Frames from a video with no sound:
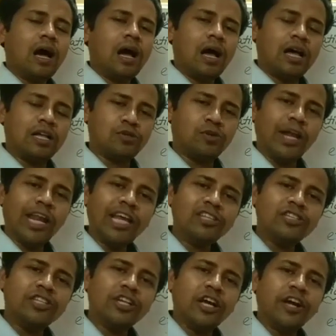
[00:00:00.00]
as well
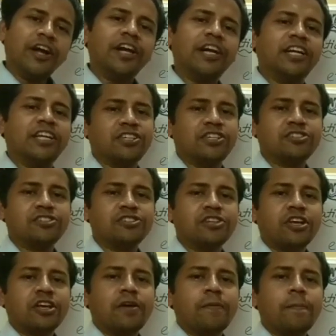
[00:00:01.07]
as integers,
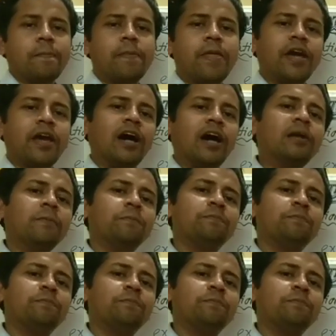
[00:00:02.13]
they are